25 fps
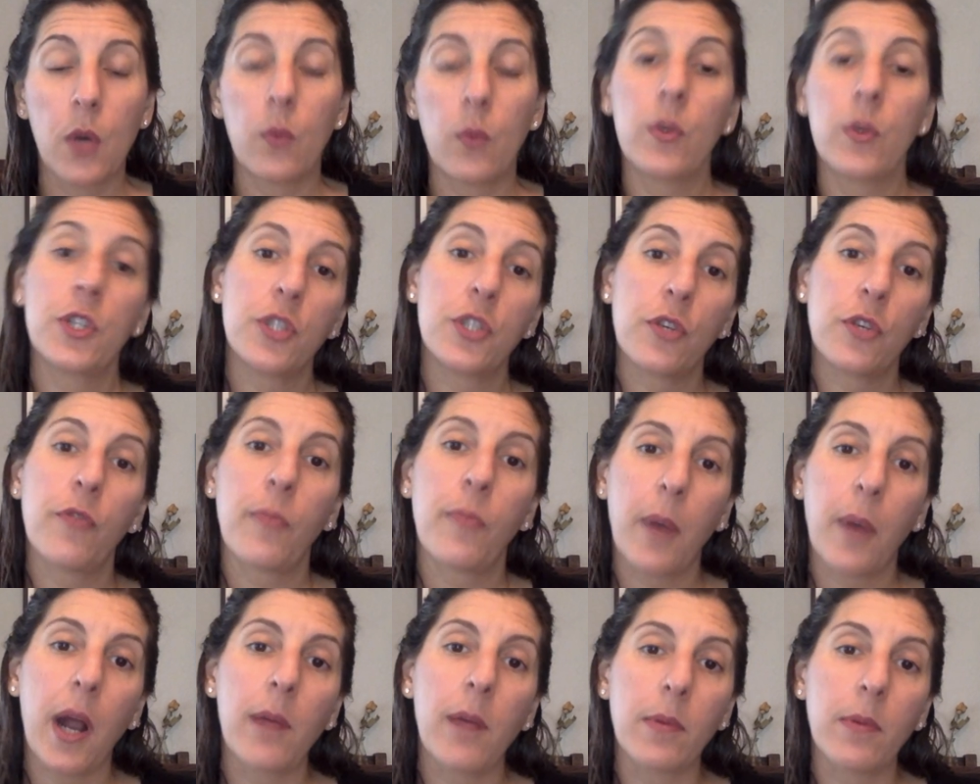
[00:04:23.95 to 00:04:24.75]
which
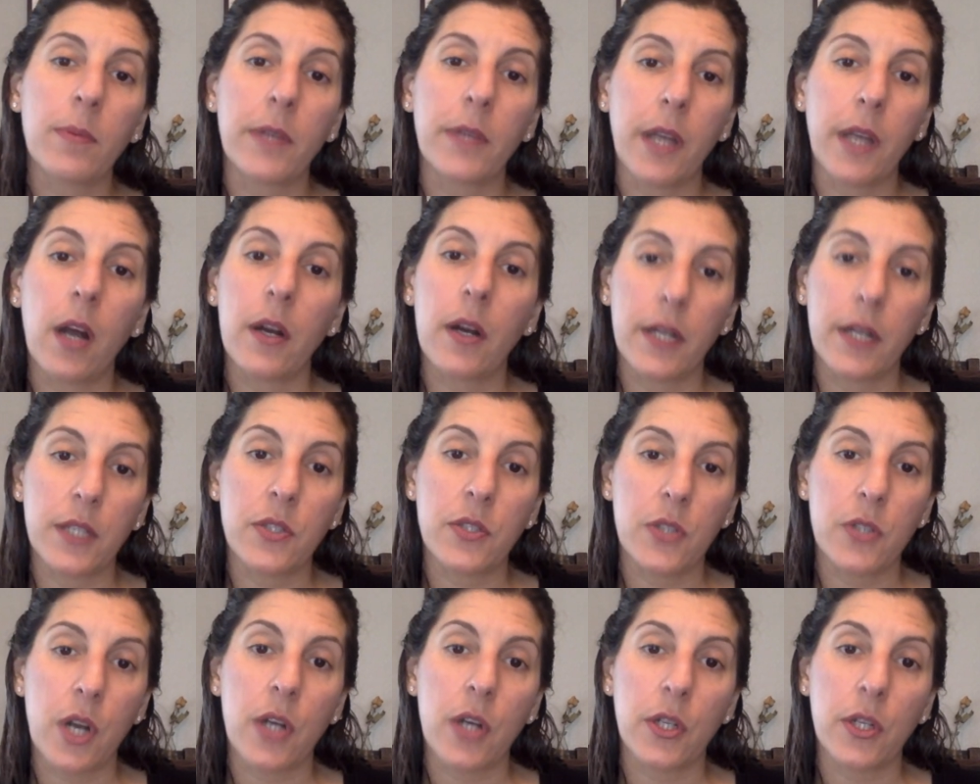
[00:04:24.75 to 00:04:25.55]
you've probably already
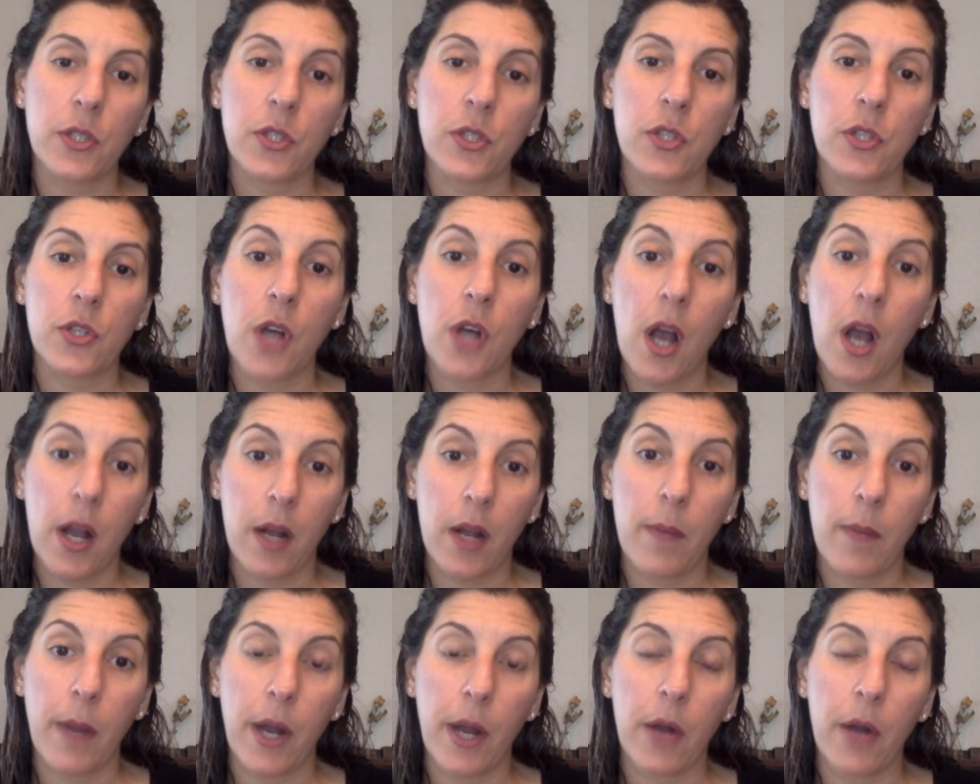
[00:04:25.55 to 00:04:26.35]
started to talk
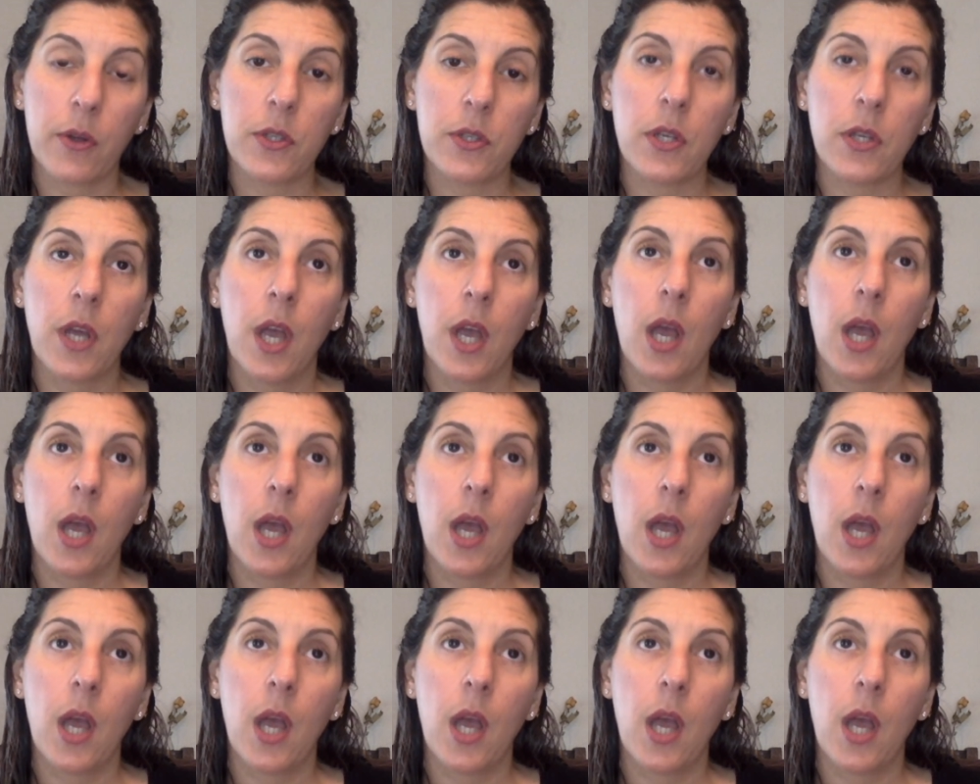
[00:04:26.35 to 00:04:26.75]
about.